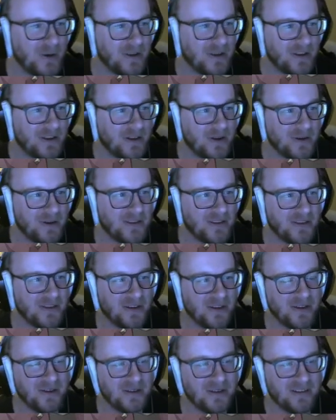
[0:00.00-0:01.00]

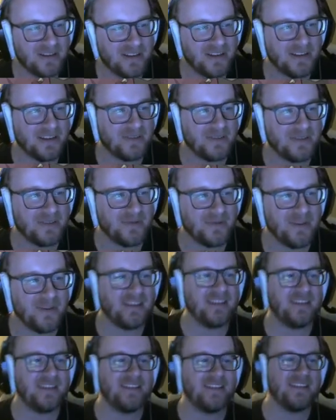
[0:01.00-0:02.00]
what they did to me?
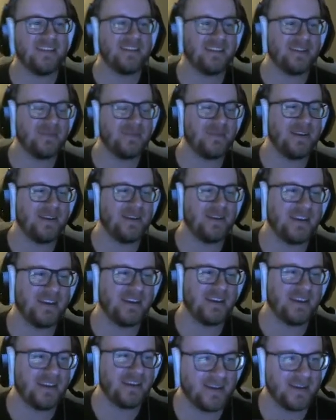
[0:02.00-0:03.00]
They sent me
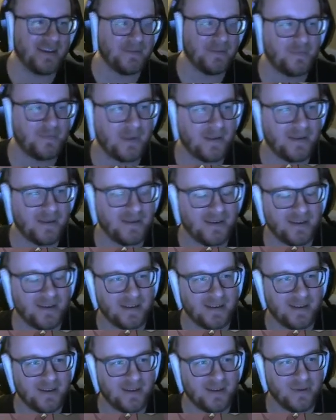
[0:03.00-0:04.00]
a
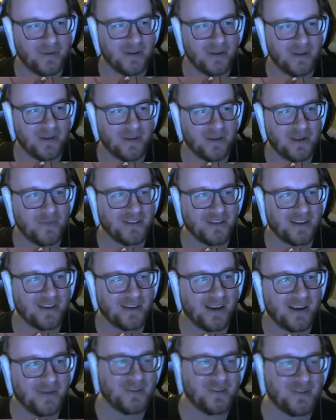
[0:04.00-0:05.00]
we need more time.
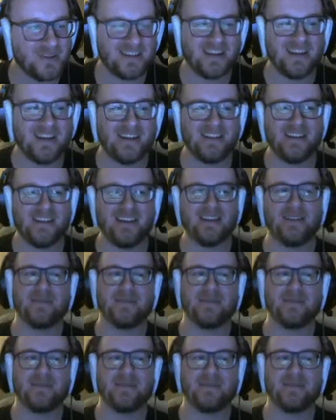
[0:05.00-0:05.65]
So that's kind of like,